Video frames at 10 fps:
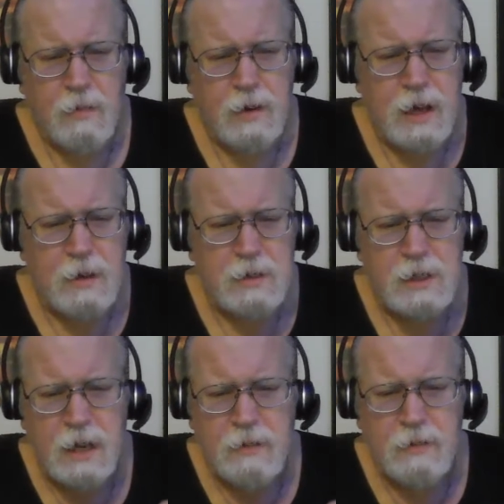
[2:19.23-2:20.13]
when I was
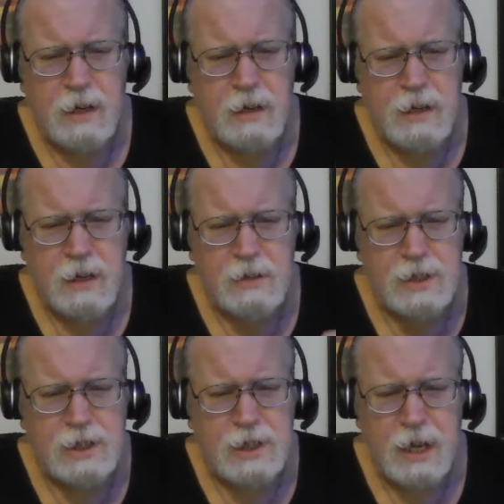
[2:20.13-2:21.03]
living in the other
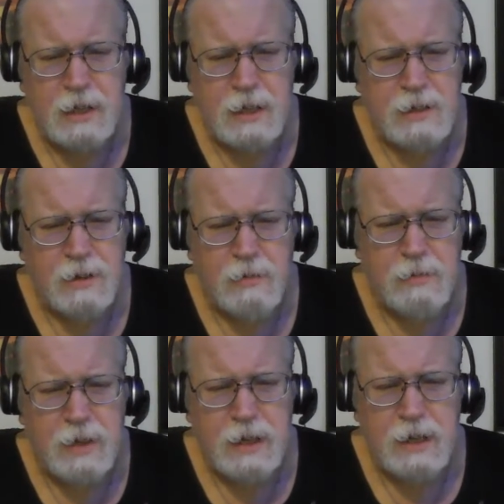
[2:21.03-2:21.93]
state, they told
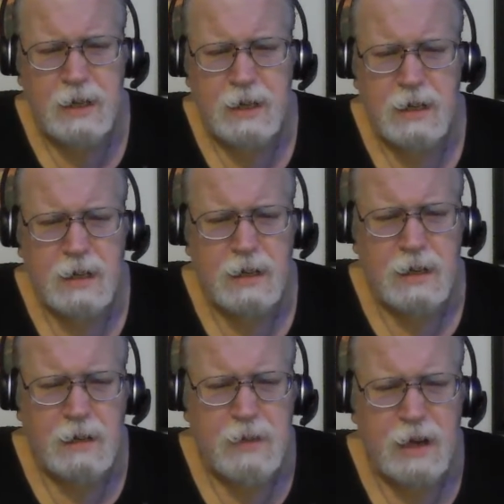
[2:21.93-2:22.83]
me
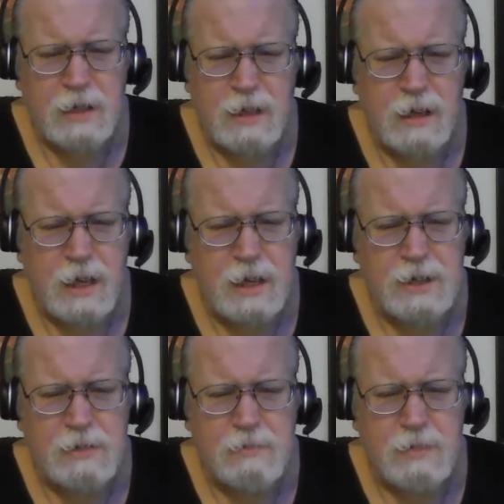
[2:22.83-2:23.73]
about the
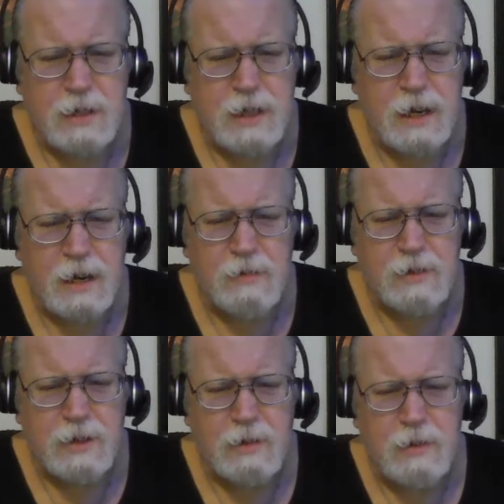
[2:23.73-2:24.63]
legend, but they never
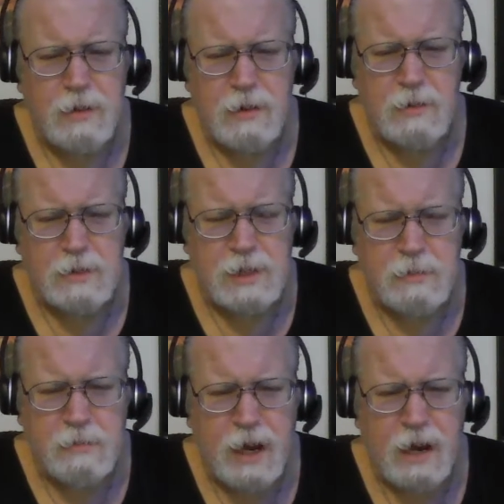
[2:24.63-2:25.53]
told me what it was
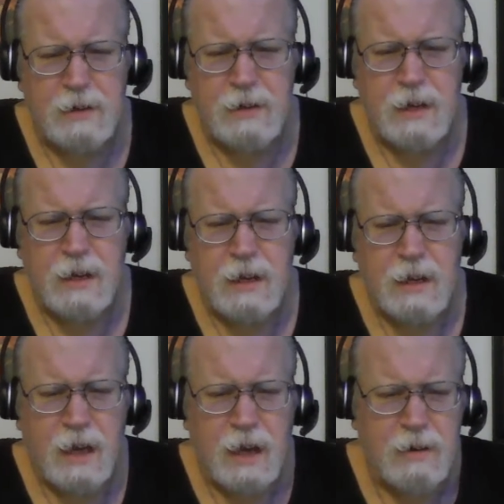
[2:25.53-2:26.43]
about.
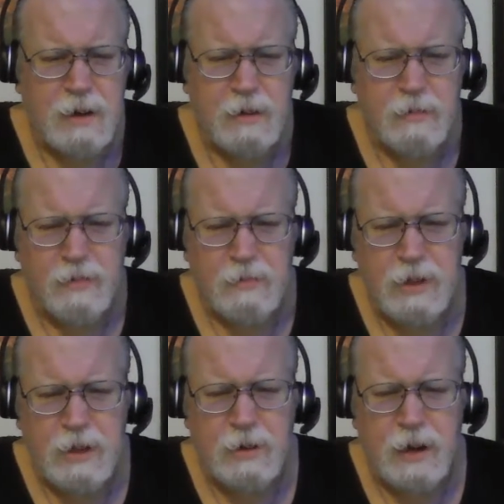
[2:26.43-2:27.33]
I hear it from
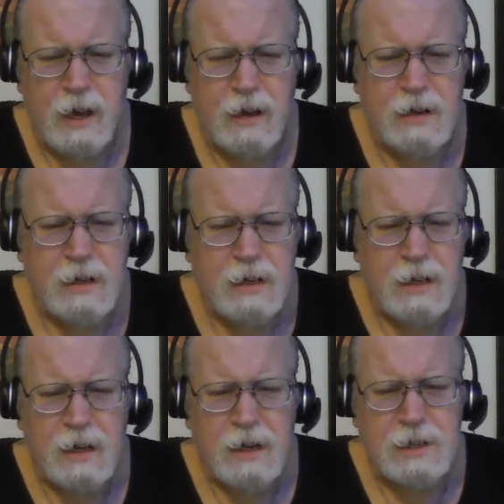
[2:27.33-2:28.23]
you now.
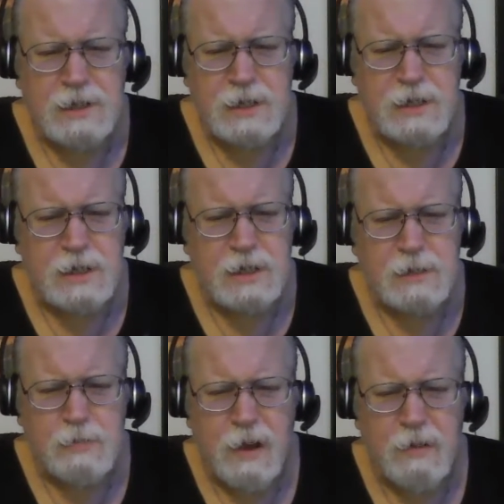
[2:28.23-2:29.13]
I said, this is
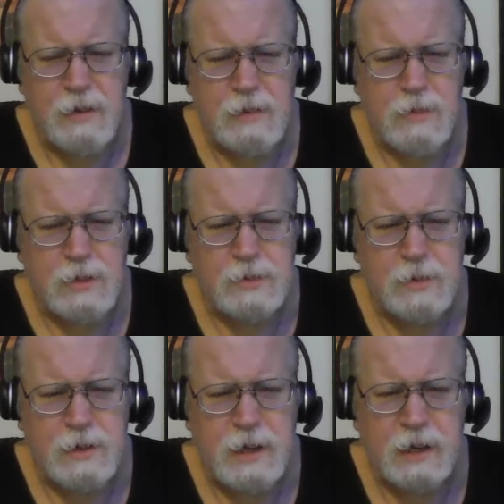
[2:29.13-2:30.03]
probably the most
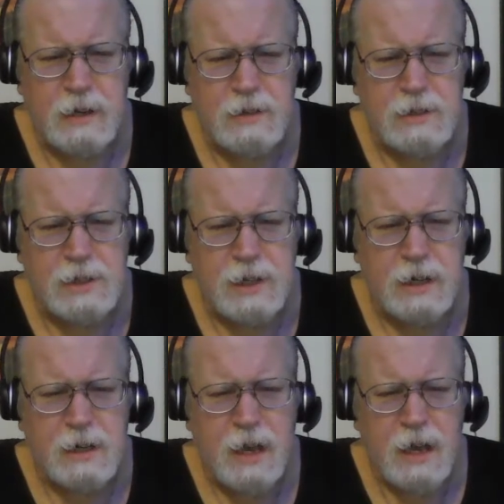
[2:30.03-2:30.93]
ridiculous
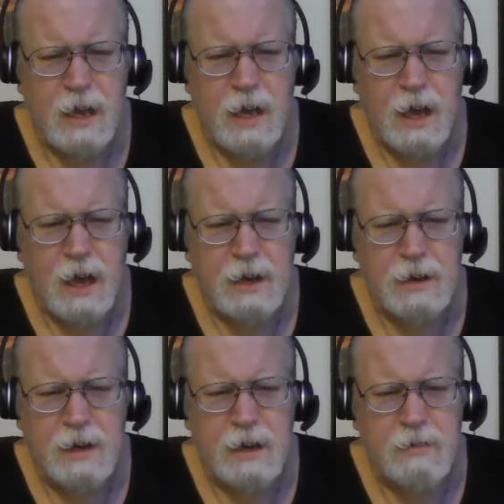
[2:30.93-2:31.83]
thing I
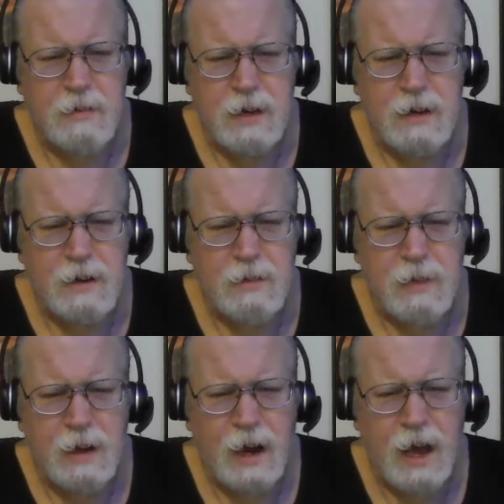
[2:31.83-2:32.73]
could ever hear in
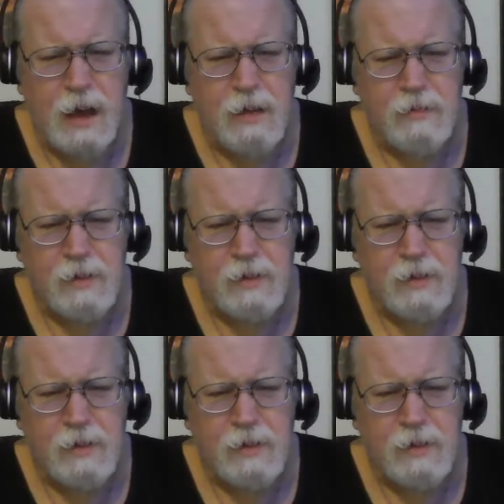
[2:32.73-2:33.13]
my life.